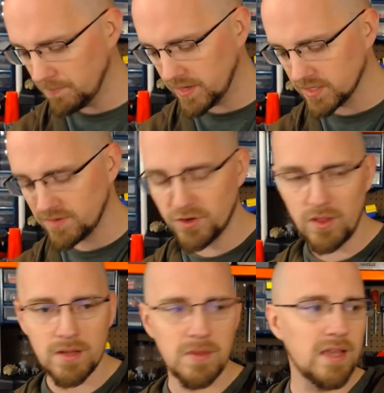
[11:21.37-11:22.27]
Because if you're
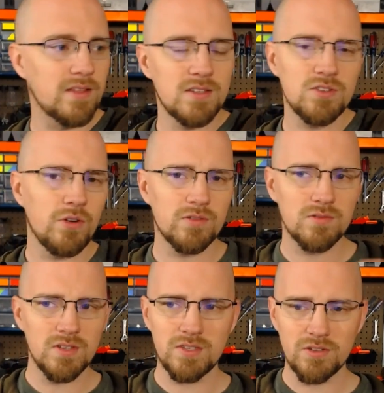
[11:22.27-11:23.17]
like me, this is
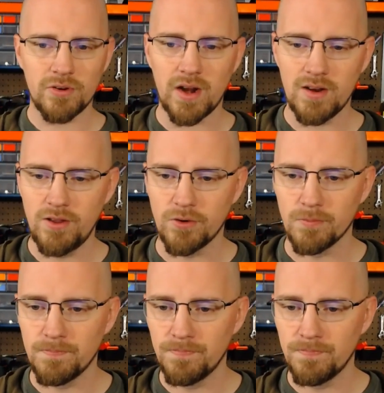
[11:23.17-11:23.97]
all kind of new.